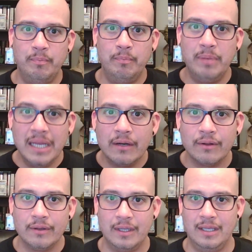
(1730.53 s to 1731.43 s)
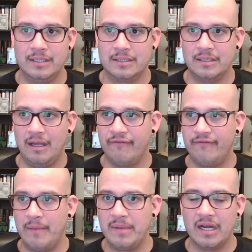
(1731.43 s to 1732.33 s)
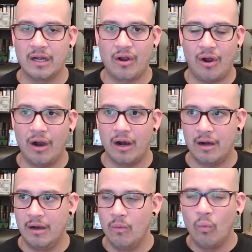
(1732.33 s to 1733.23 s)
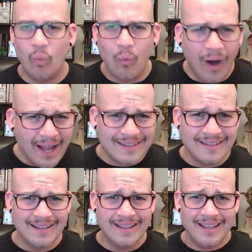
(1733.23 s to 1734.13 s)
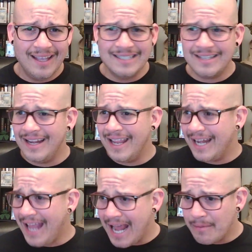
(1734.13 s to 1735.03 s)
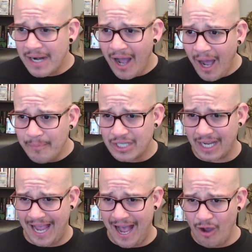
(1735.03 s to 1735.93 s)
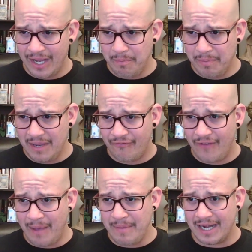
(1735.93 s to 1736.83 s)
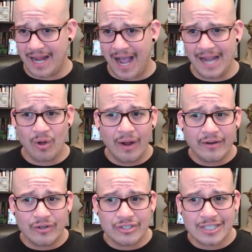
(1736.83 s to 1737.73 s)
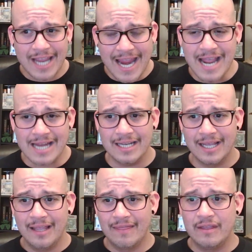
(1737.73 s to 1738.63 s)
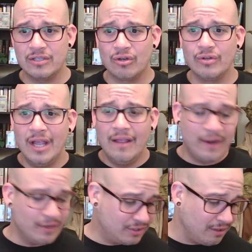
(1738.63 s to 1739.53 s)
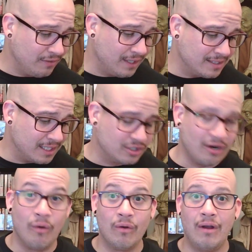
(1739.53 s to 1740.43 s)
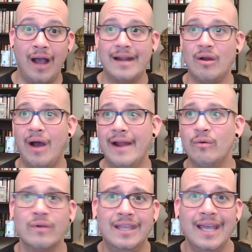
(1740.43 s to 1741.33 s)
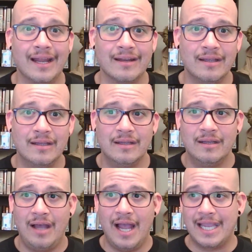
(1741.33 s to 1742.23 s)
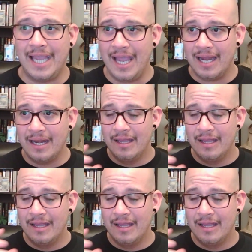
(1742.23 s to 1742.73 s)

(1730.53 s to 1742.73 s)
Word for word: Beetle is a feminine car. What? It's an inanimate object. How can it be feminine? I don't understand. So there are certain things that don't I don't I don't get. I can't.